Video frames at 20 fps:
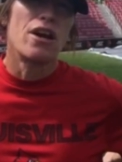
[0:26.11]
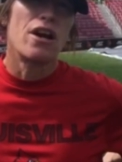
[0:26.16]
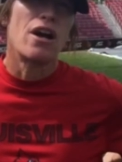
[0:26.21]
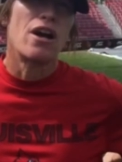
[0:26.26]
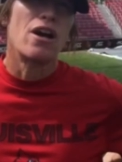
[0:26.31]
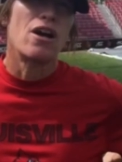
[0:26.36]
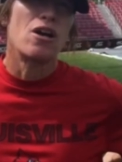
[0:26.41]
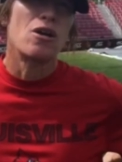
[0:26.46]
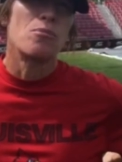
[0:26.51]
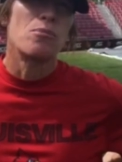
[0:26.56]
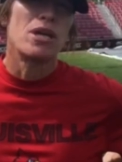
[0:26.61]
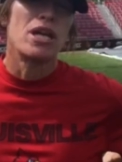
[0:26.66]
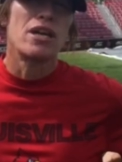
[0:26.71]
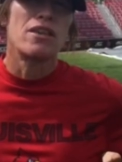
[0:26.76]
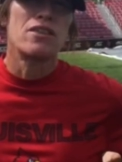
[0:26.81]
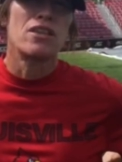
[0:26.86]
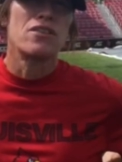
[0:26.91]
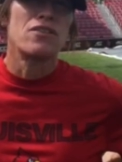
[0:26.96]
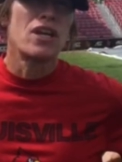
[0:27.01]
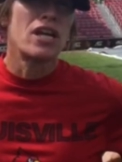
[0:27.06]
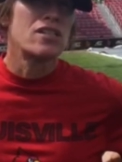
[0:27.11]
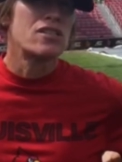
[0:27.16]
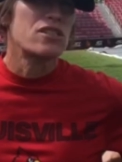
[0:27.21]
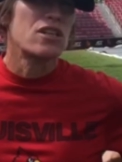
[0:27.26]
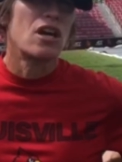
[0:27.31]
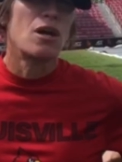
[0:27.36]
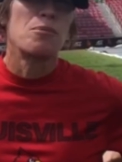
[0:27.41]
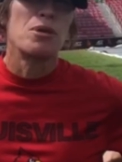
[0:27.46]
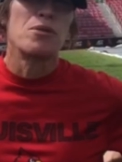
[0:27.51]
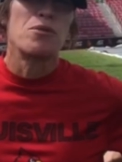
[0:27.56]
And I think that's
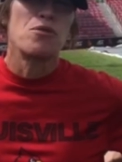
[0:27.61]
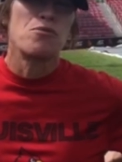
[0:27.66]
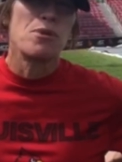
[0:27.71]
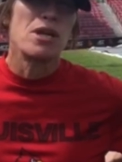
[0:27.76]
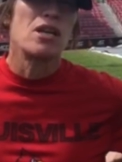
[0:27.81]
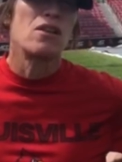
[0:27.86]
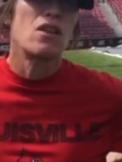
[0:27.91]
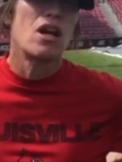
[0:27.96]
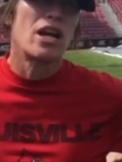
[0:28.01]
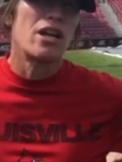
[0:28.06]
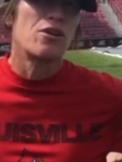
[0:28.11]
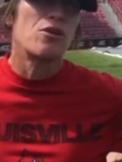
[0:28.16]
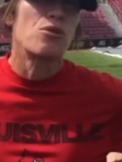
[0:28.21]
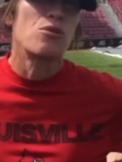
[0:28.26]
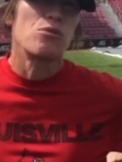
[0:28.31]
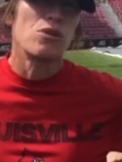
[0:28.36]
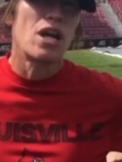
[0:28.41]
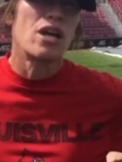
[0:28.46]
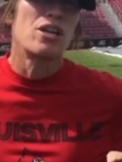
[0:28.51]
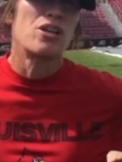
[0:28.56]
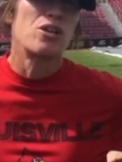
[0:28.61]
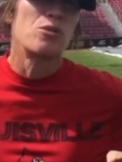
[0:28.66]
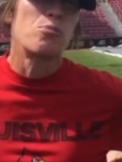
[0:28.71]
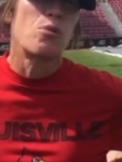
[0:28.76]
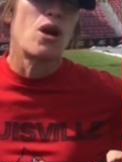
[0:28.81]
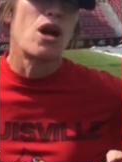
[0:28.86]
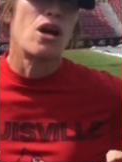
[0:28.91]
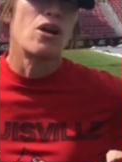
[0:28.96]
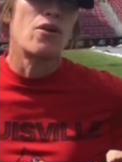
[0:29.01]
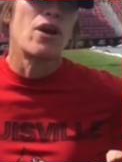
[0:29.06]
coming. We've made a lot of good
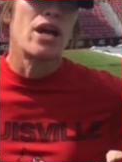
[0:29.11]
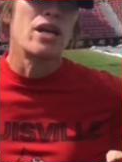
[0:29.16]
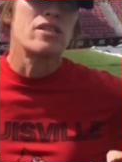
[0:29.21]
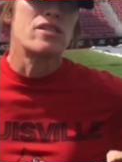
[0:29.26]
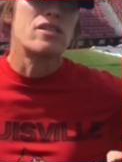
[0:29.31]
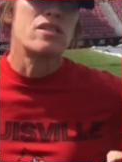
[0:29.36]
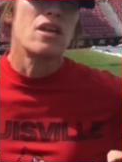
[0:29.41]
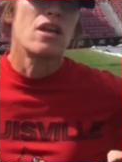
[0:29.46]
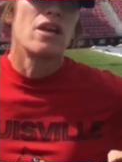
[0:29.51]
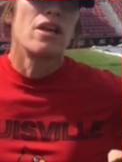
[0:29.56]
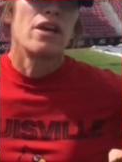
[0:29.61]
progress.